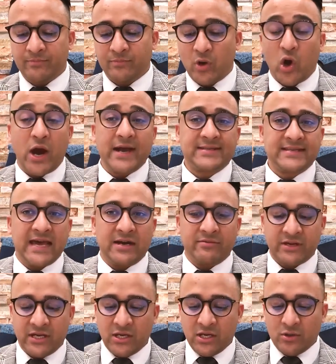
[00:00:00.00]
high
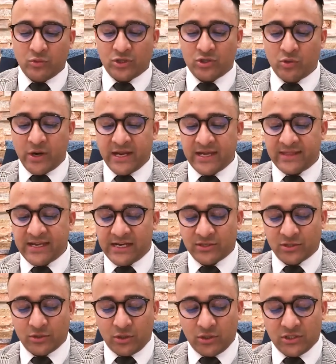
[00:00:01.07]
salary, which is
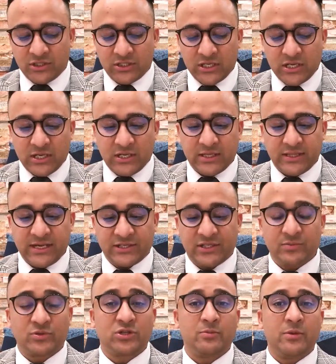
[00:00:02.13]
$98,000, there
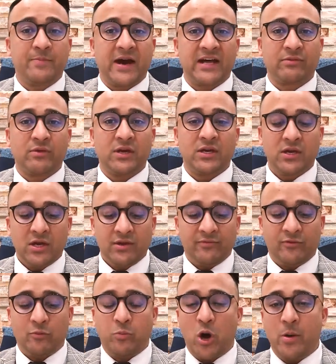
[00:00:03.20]
seems to be pathway
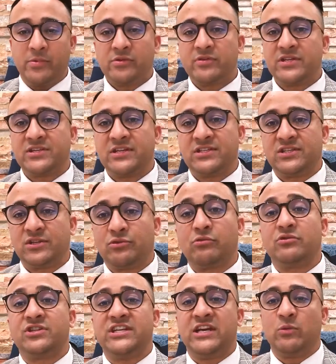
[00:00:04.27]
for permanent residency
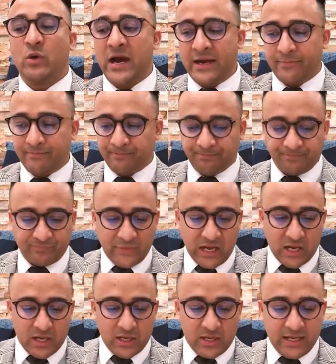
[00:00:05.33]
through Tier 1.
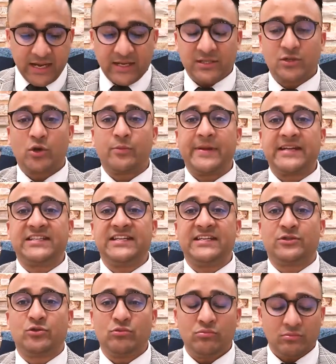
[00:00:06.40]
Now let's talk about Tier
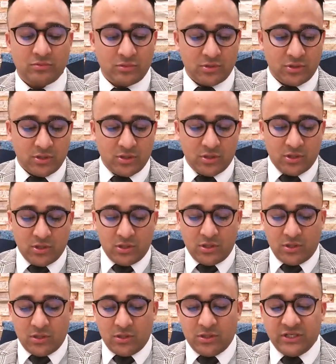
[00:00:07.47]
2.
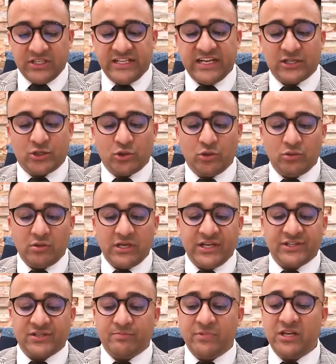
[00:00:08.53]
Tier 2
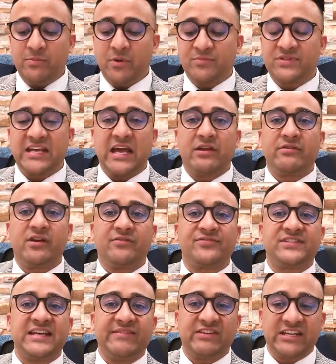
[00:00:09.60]
is a minimum salary of
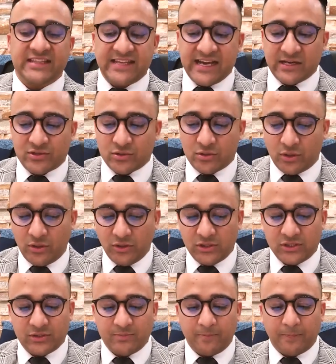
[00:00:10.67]

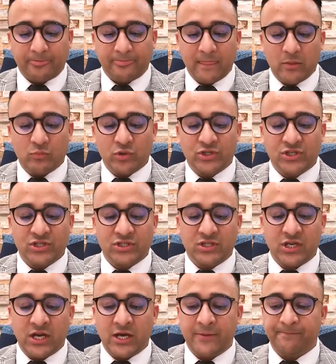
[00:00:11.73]
$70,000, which is
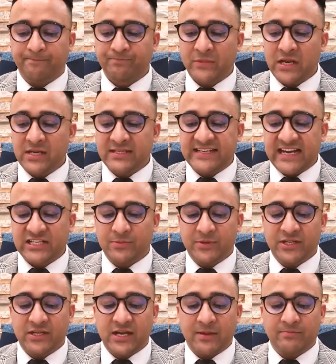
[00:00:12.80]
the taxable
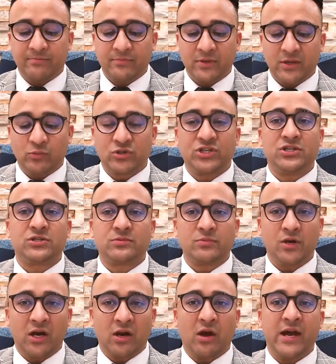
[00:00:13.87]
income, which is
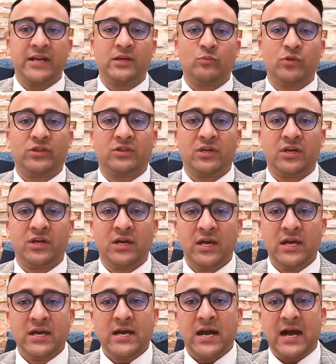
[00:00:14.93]
aligning with the
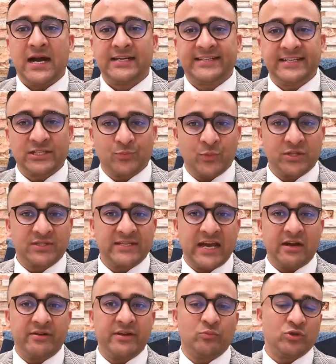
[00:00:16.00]
TSMIT
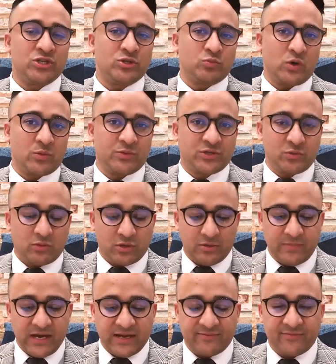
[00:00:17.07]
salary, which is what we're talking
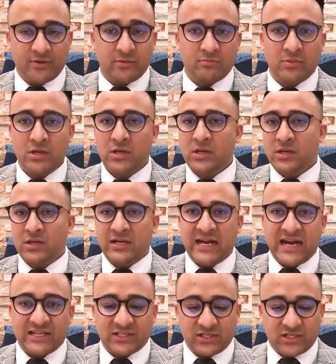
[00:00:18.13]
about from
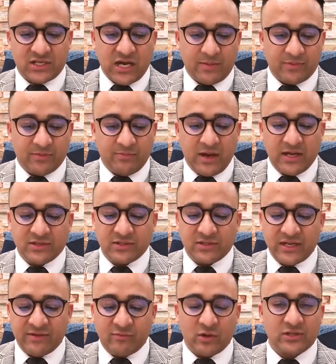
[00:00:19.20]
last couple of months.
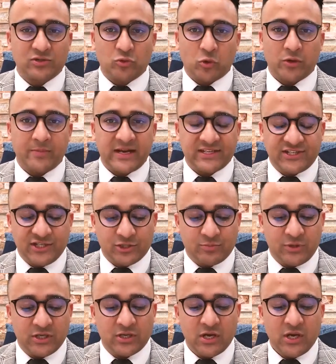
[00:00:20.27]
Everyone's talking about
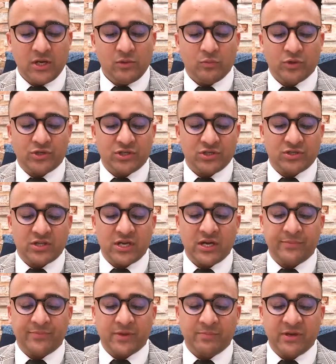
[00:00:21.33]
TSMIT, which is
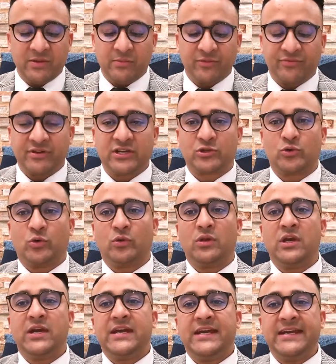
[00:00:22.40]
the minimum
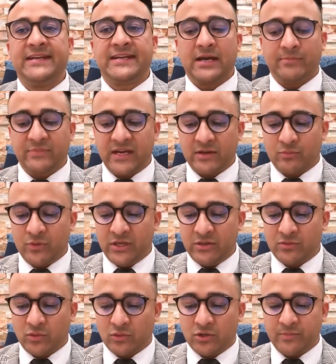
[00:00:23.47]
threshold income that we
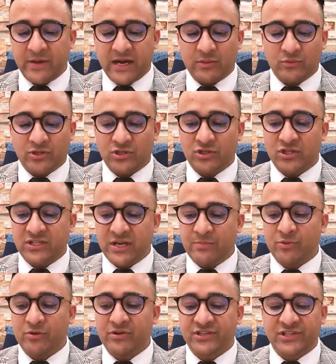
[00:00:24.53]
talked about, which is the
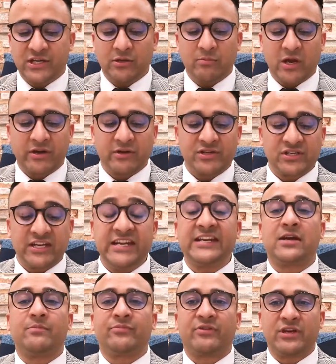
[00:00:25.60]
temporary skill migration
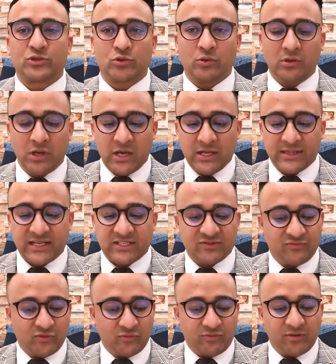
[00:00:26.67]
income threshold. That's the
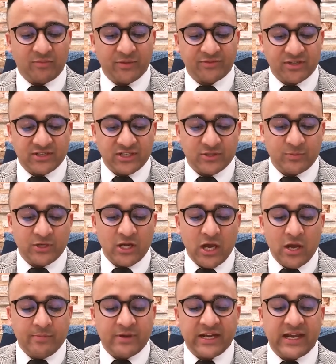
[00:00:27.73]
full form of the TSMIT.
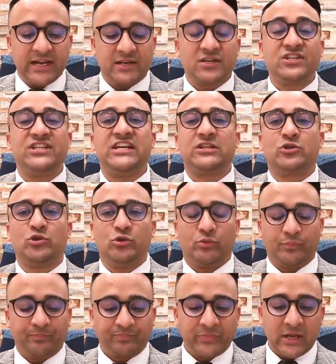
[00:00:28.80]
But again, Tier
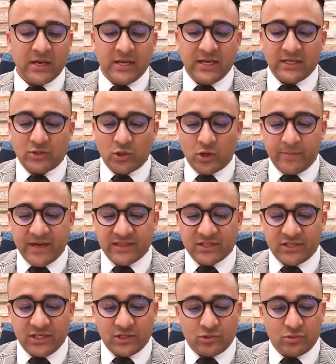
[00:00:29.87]
2. Let's talk about the
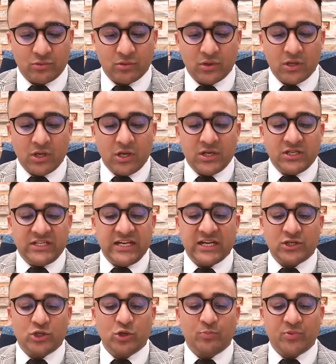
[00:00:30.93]
Tier 2.
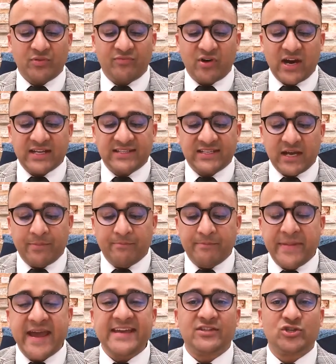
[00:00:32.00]
Tier 2 provides a
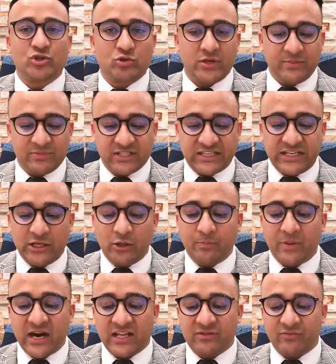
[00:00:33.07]
mainstream skill
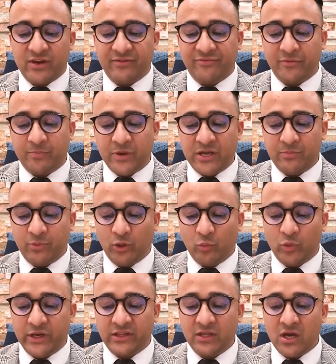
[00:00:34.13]
pathway for people
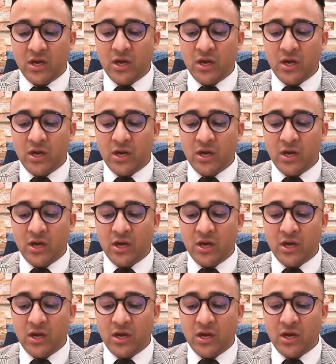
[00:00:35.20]
with